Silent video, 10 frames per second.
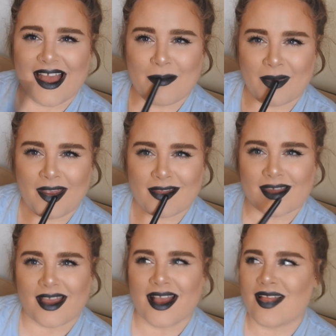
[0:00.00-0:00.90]

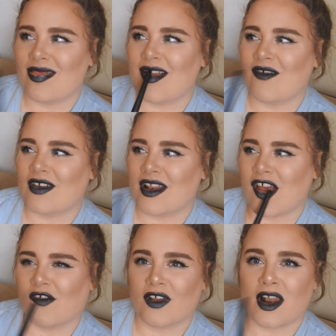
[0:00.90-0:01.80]
Amazing. Love it,
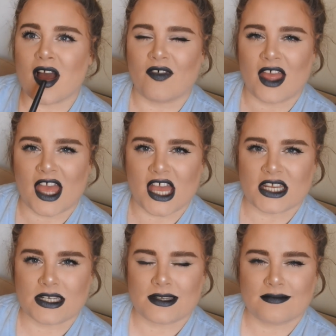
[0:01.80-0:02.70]
love it, love
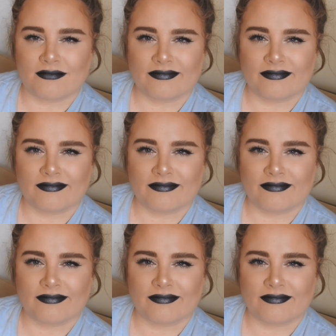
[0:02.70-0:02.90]
it.